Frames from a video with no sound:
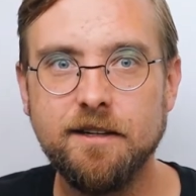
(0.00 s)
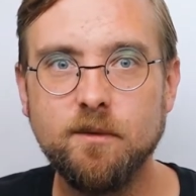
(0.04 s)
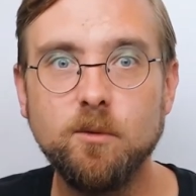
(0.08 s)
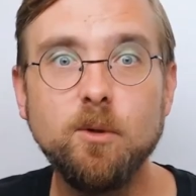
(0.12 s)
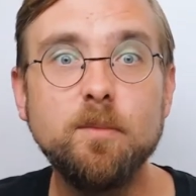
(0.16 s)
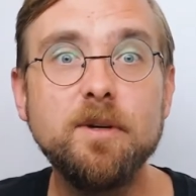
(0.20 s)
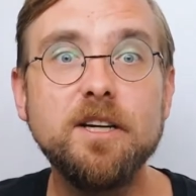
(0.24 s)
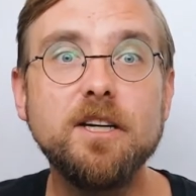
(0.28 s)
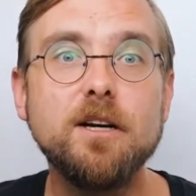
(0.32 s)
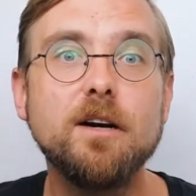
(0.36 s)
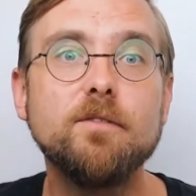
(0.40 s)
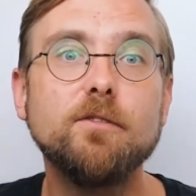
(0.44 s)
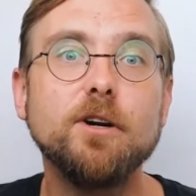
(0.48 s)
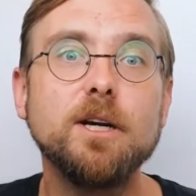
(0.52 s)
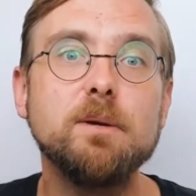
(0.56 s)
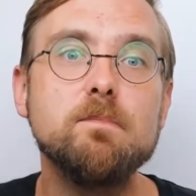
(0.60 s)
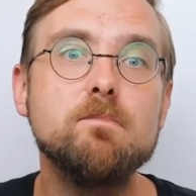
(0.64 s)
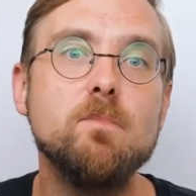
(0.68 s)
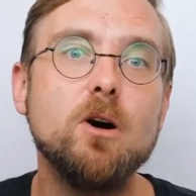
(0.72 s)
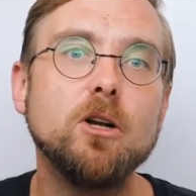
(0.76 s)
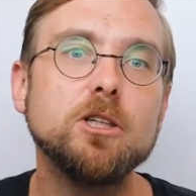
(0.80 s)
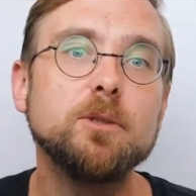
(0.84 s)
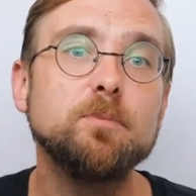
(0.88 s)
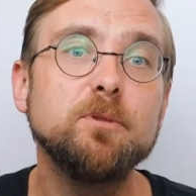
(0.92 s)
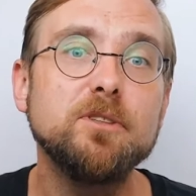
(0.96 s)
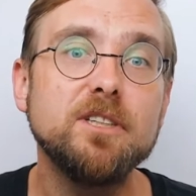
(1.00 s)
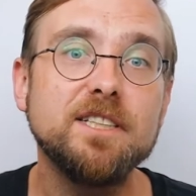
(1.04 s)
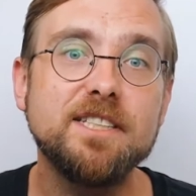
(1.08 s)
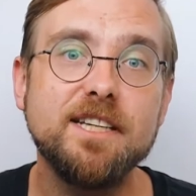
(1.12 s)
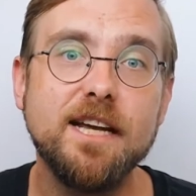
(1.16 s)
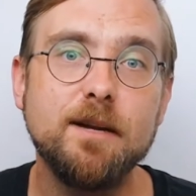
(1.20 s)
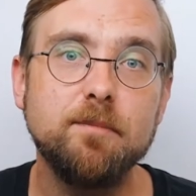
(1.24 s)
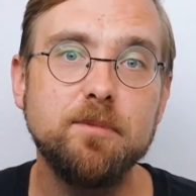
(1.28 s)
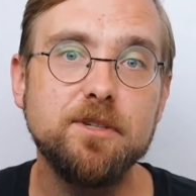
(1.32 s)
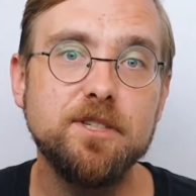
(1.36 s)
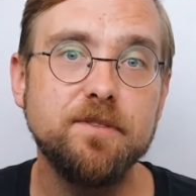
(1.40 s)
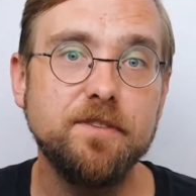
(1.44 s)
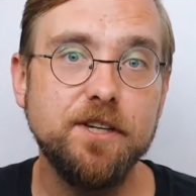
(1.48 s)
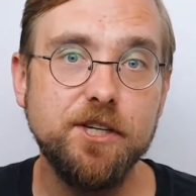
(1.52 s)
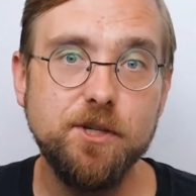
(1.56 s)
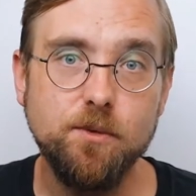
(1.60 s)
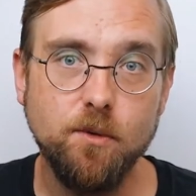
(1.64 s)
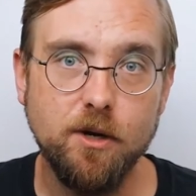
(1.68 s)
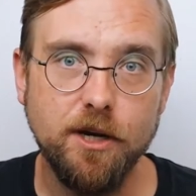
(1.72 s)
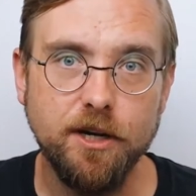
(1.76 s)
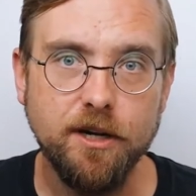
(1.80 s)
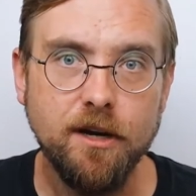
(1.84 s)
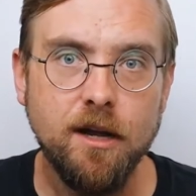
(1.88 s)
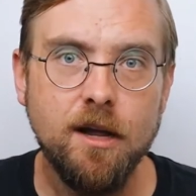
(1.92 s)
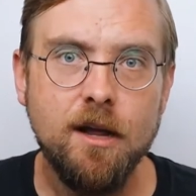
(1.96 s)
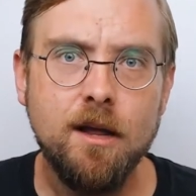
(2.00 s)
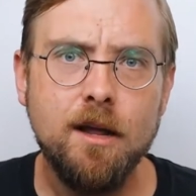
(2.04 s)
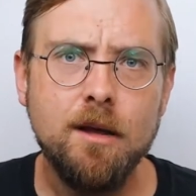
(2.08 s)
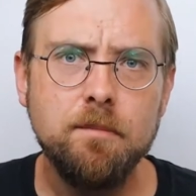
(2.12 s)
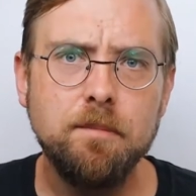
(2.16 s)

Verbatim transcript: We'll be covering multiple examples of each one,